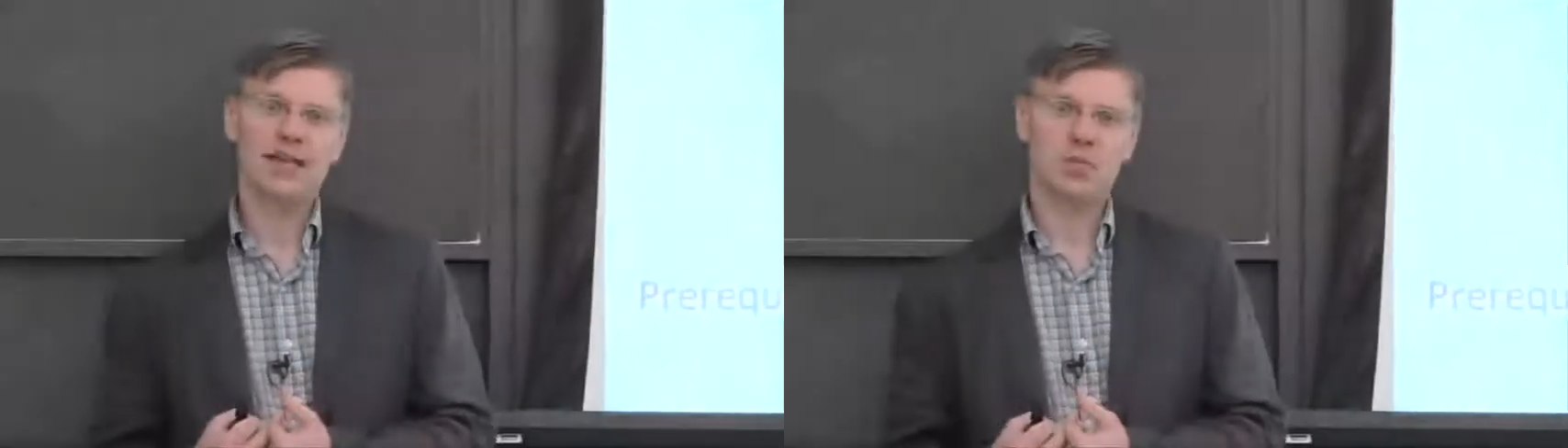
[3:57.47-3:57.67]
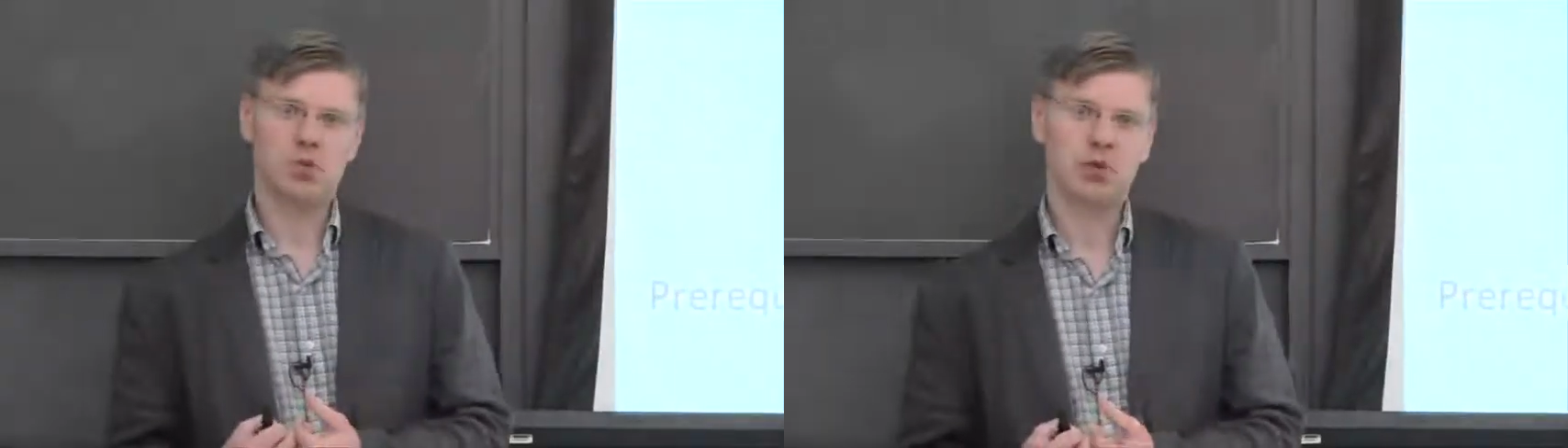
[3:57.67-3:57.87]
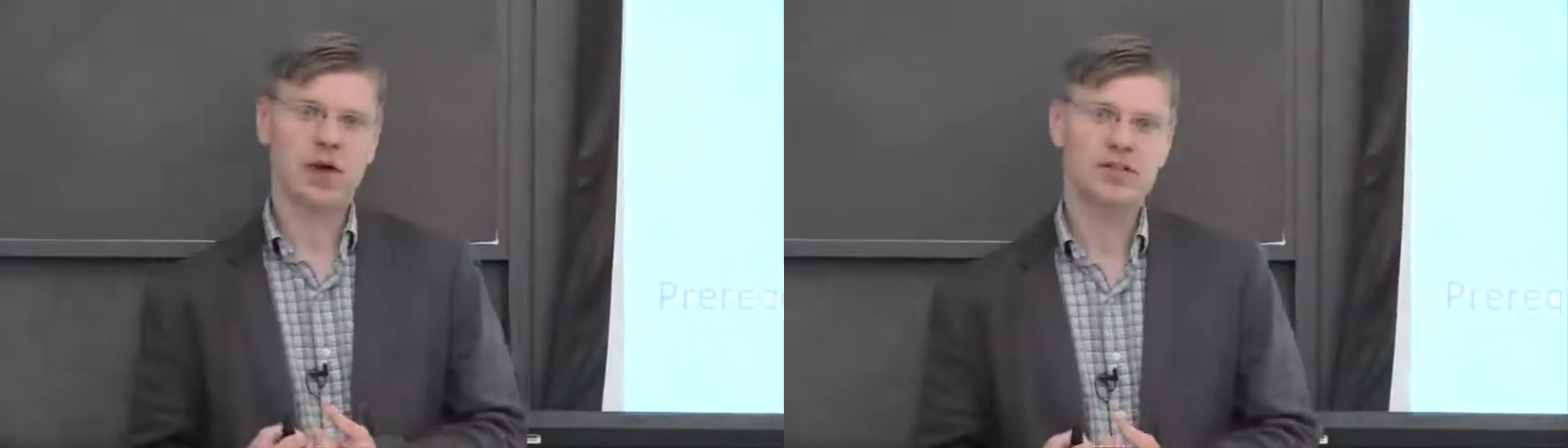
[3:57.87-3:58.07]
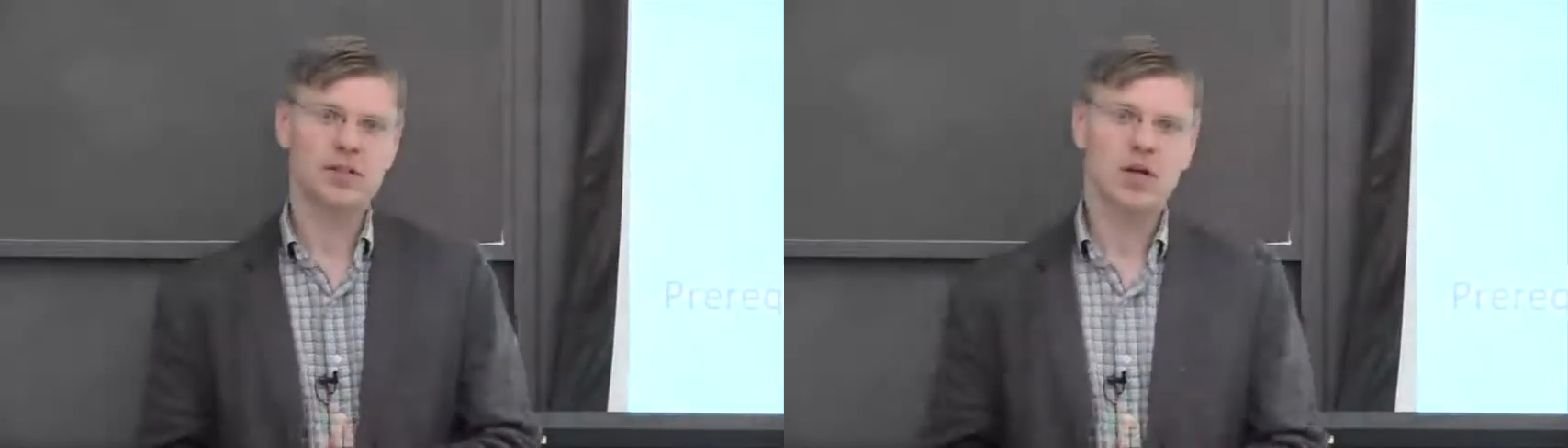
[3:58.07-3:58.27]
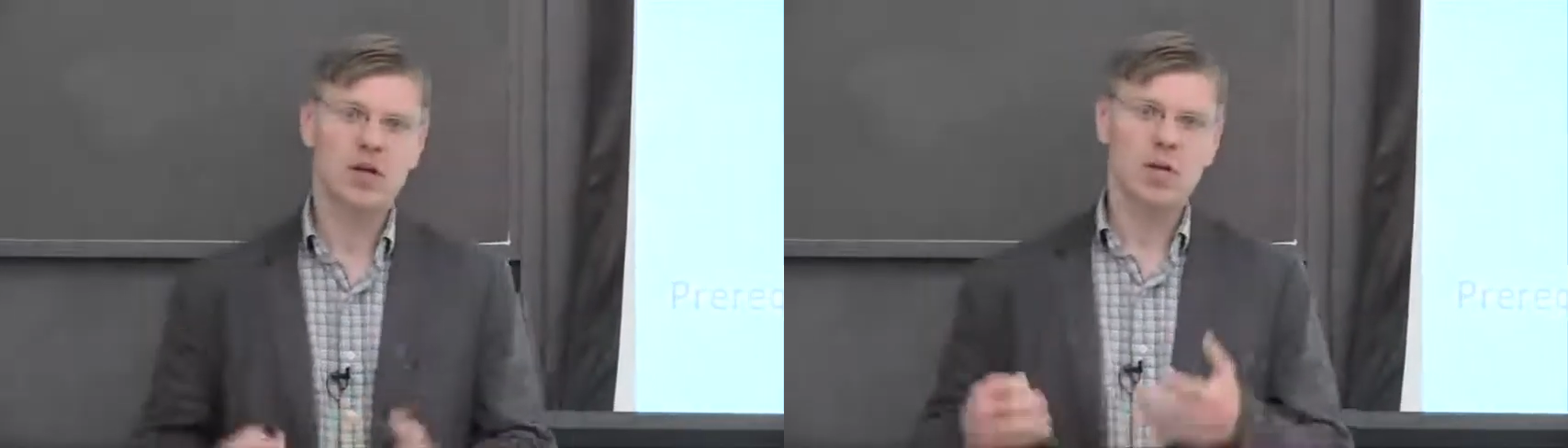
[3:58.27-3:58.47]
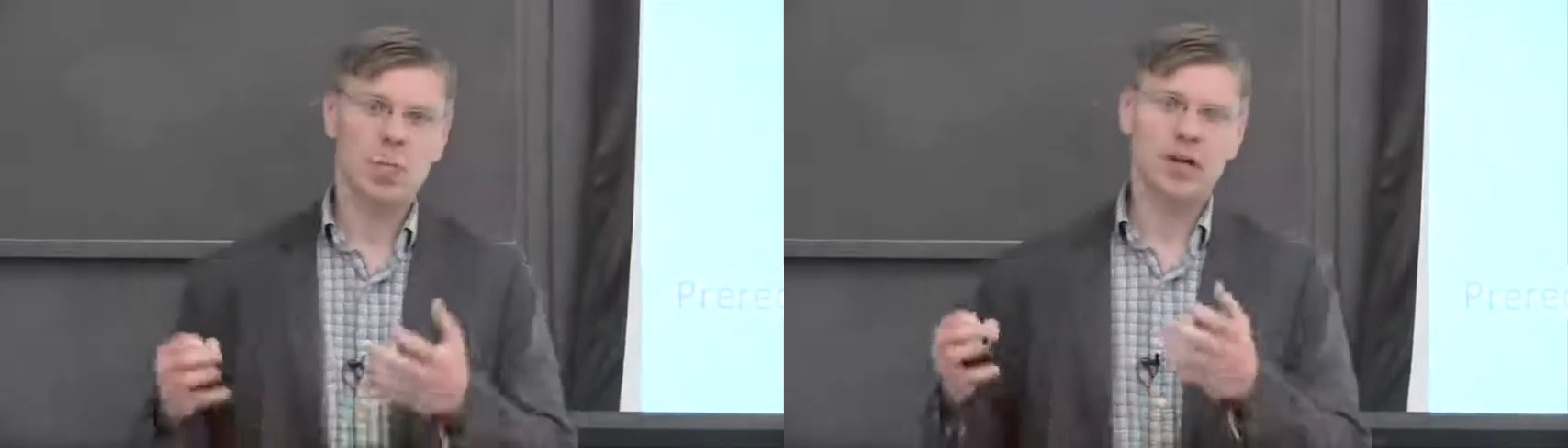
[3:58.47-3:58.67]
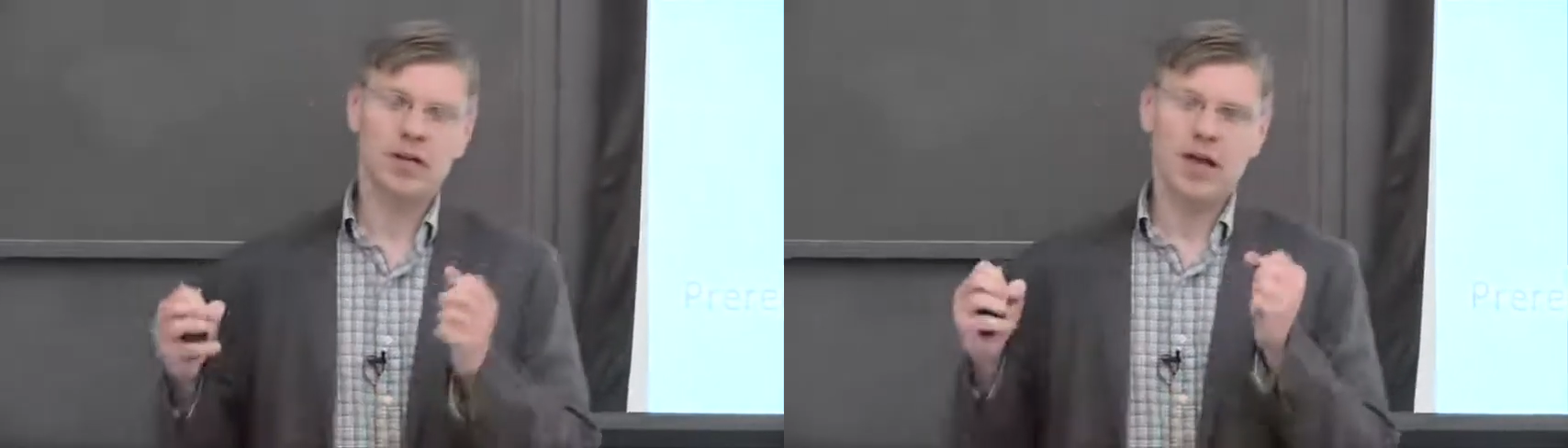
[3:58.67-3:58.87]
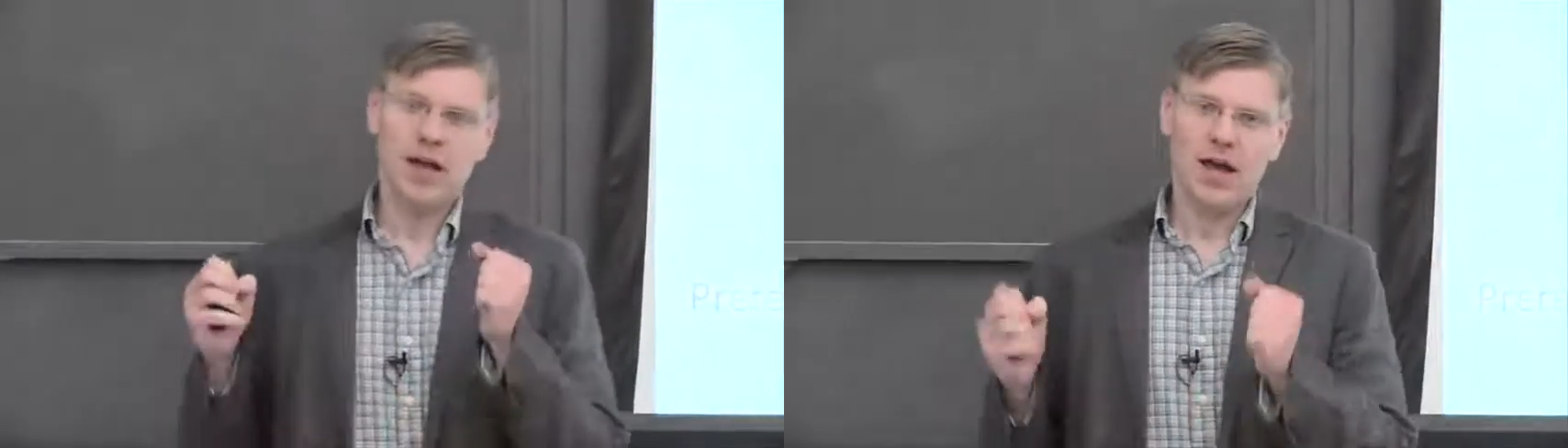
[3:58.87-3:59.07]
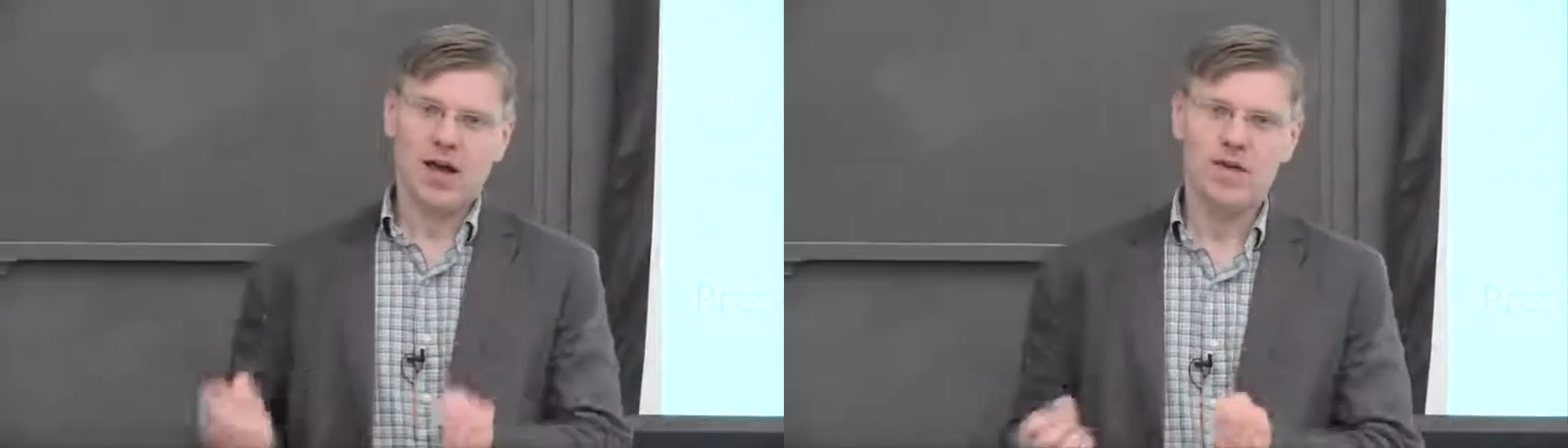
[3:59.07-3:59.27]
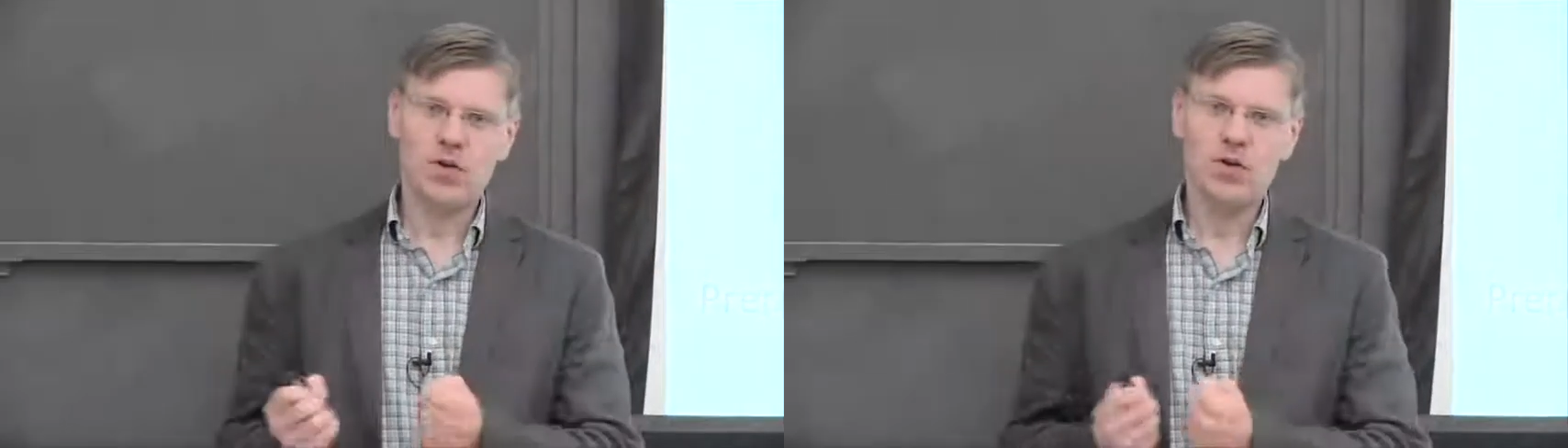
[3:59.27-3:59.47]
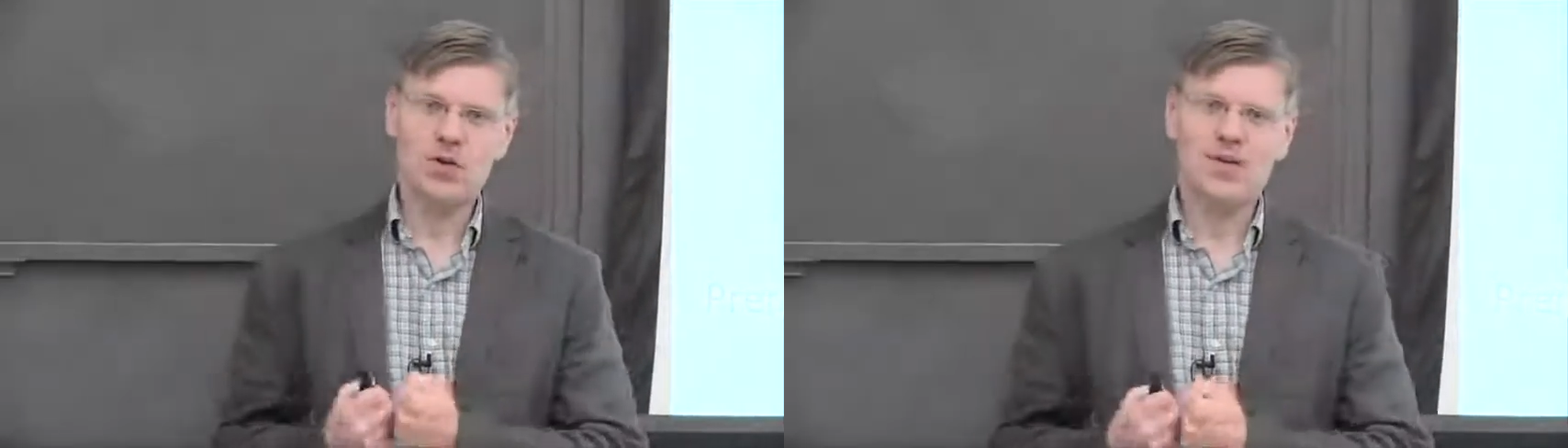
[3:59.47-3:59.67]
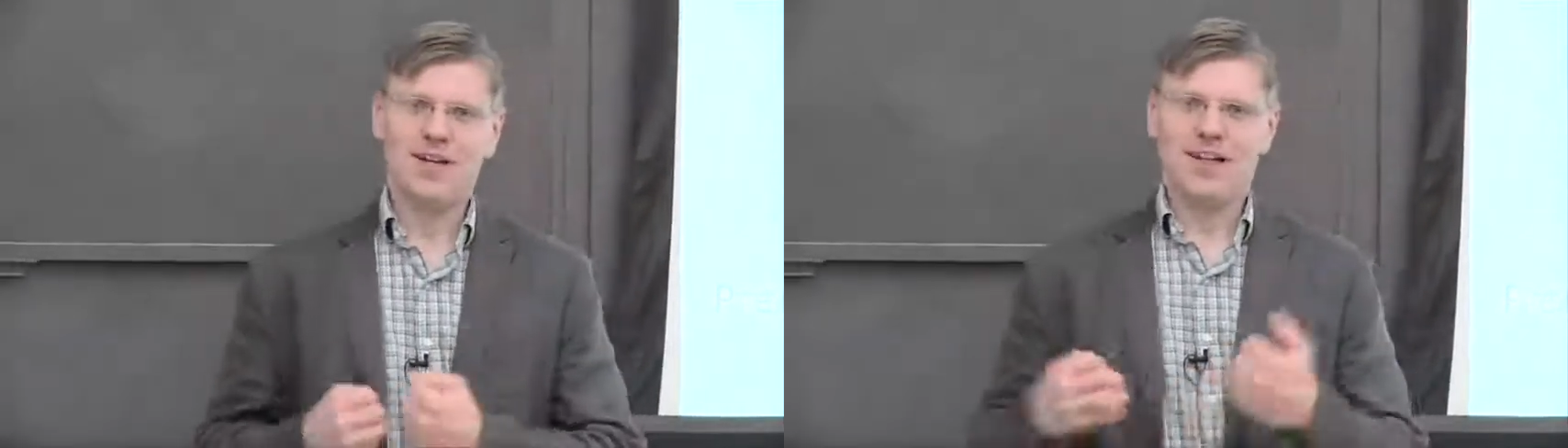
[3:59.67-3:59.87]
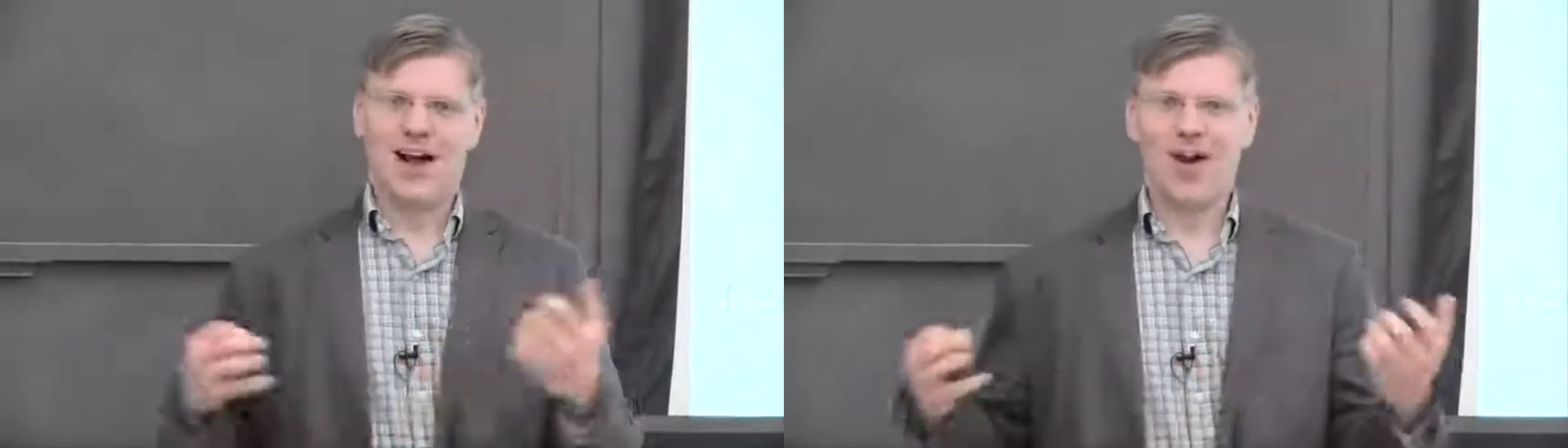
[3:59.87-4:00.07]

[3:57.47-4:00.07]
on the prereqs. But if you